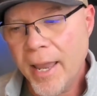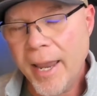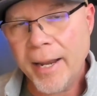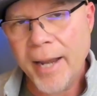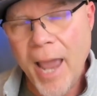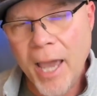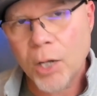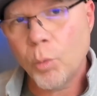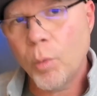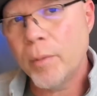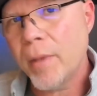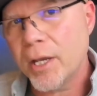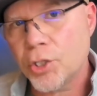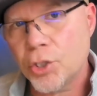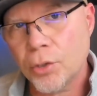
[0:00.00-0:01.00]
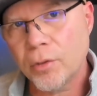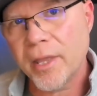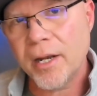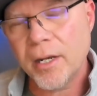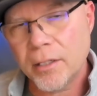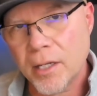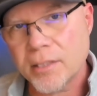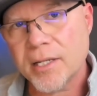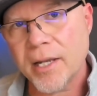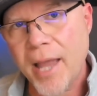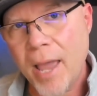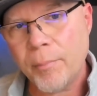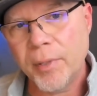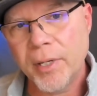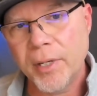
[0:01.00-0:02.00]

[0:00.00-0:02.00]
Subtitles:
And how do we make sure that it doesn't happen